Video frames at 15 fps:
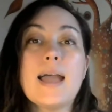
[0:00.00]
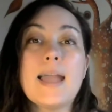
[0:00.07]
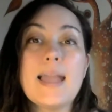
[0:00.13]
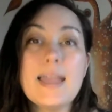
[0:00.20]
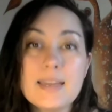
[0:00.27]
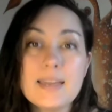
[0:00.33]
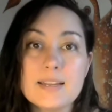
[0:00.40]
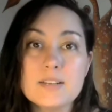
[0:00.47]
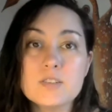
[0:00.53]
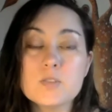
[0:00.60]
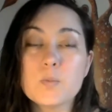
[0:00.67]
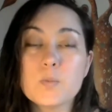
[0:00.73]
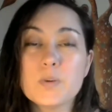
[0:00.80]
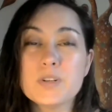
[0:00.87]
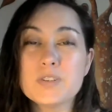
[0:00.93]
And
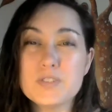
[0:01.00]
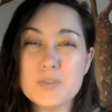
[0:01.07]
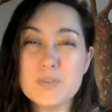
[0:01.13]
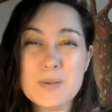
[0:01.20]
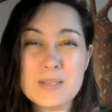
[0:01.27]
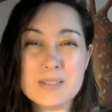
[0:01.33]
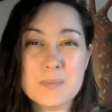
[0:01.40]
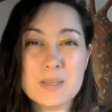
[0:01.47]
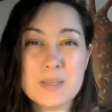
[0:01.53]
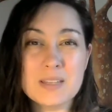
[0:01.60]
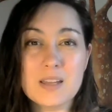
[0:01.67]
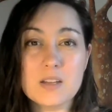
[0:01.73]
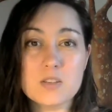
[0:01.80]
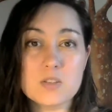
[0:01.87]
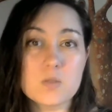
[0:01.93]
when you're doing something
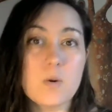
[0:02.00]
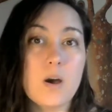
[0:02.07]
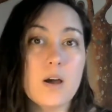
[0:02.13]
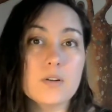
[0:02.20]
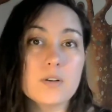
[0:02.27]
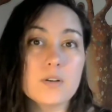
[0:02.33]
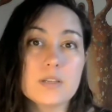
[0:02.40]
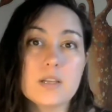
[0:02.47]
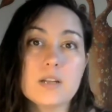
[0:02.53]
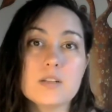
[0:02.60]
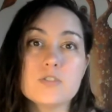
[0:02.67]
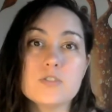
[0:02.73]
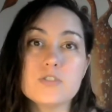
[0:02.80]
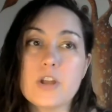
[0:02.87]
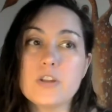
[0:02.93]
like a squat or a lunge